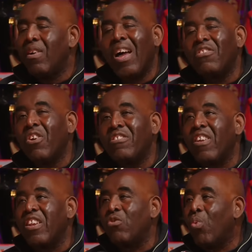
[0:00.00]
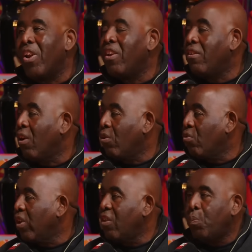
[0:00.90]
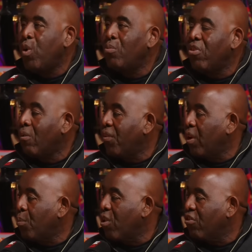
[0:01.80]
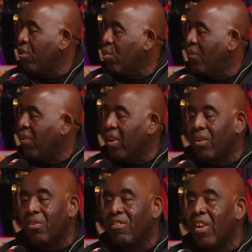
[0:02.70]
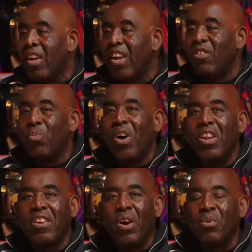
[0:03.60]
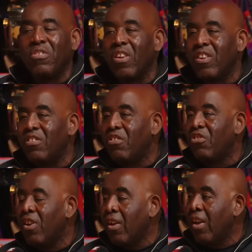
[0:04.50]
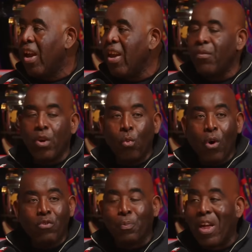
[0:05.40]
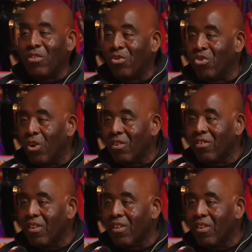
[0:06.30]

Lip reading: As I said, it's one of those. He's put himself under pressure, the ref, innit? Because it's one of those that even the Wolves players are shocked.